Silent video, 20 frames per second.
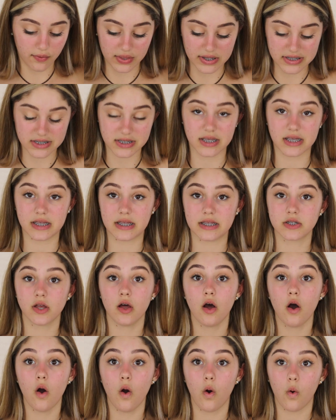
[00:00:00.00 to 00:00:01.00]
This is
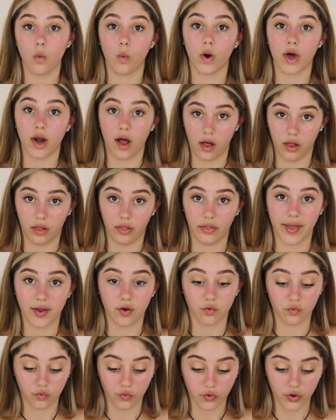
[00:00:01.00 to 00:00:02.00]
what I'll like
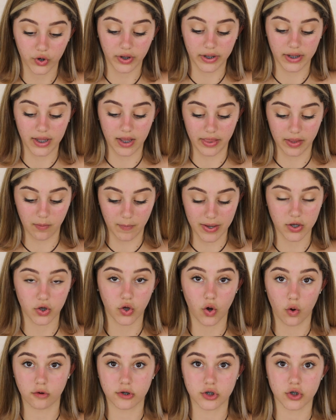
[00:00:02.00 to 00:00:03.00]
really like my
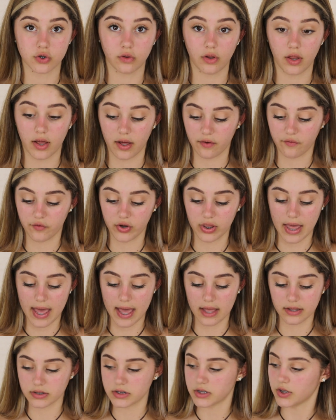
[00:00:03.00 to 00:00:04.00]
go-to look for
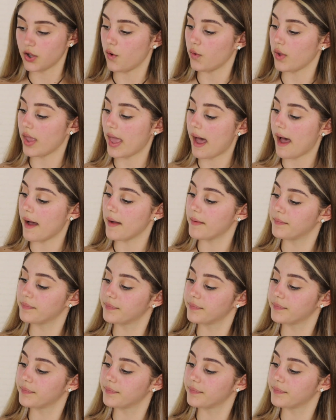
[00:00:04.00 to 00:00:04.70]
that. So yeah.